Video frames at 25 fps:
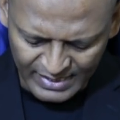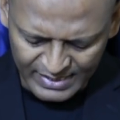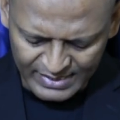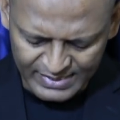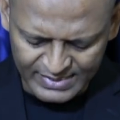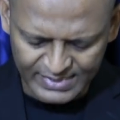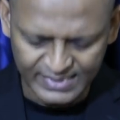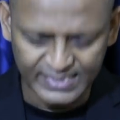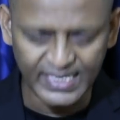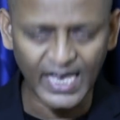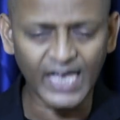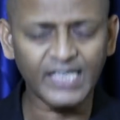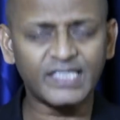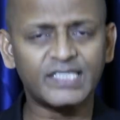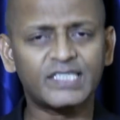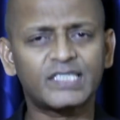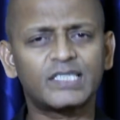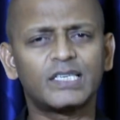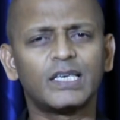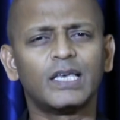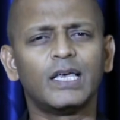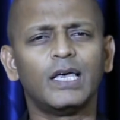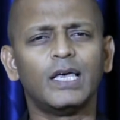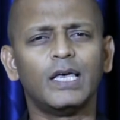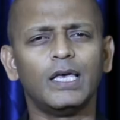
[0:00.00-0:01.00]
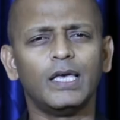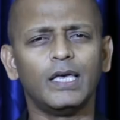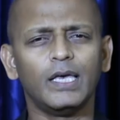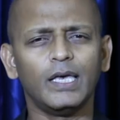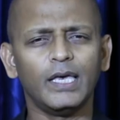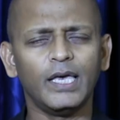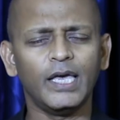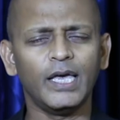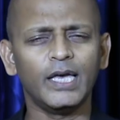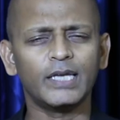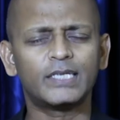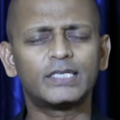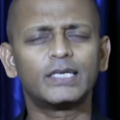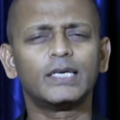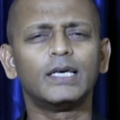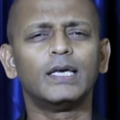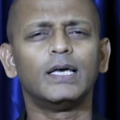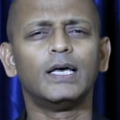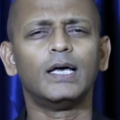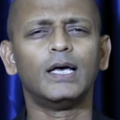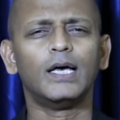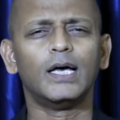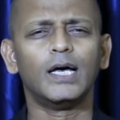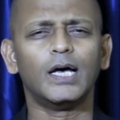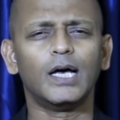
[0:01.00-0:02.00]
sets it
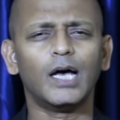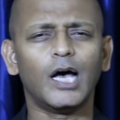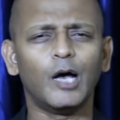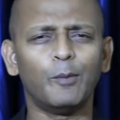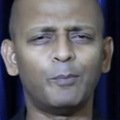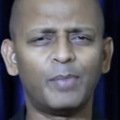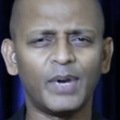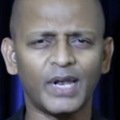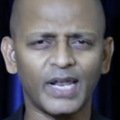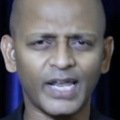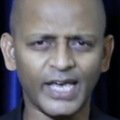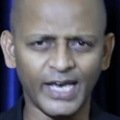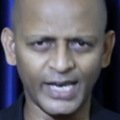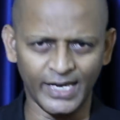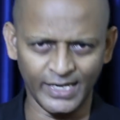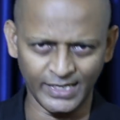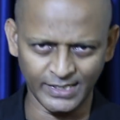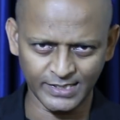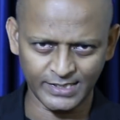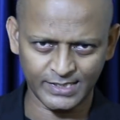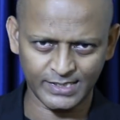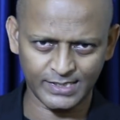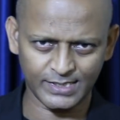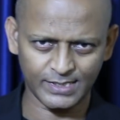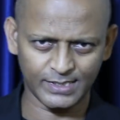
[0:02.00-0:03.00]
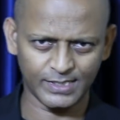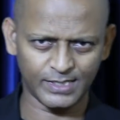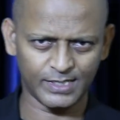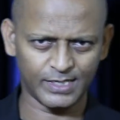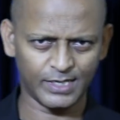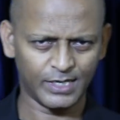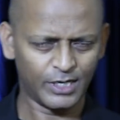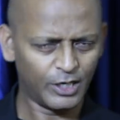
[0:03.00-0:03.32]
ablaze.